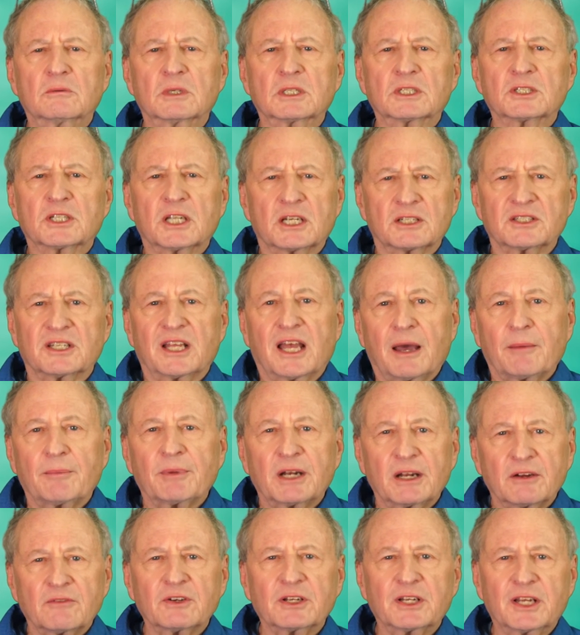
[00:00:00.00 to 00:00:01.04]
which doesn't
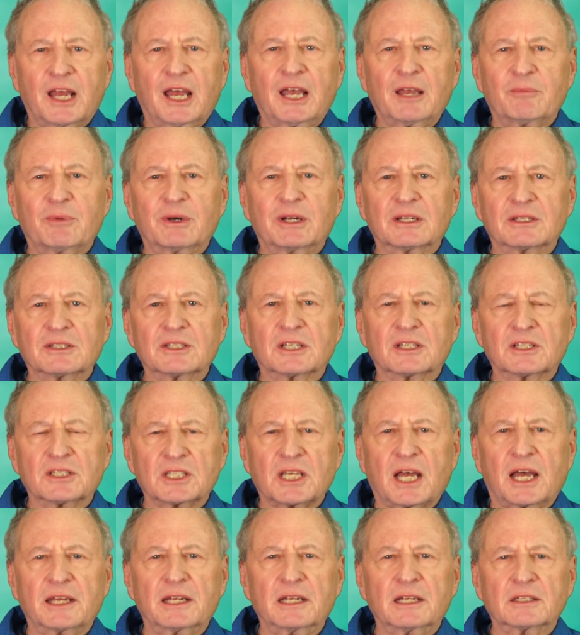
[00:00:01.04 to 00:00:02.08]
happen every day, but it's
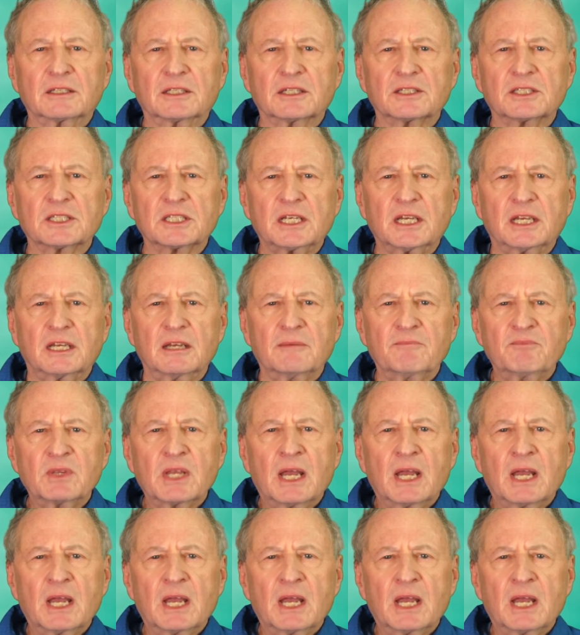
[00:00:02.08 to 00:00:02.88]
exciting to see.